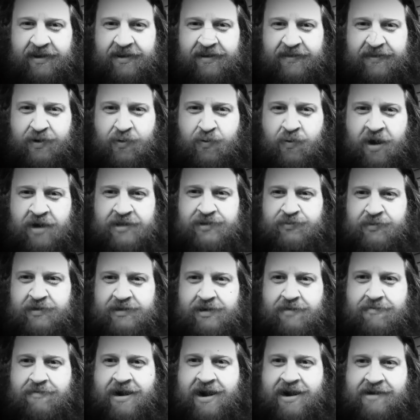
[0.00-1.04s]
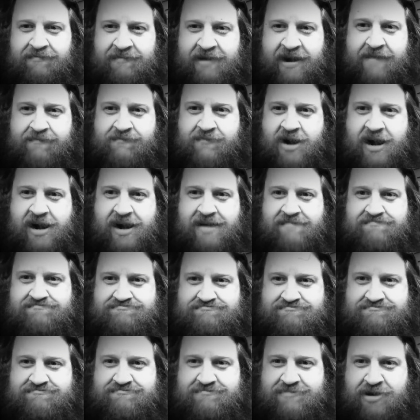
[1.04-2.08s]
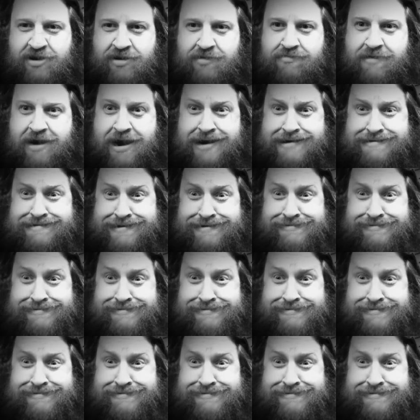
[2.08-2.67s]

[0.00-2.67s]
There once was a rat named Rat who rat.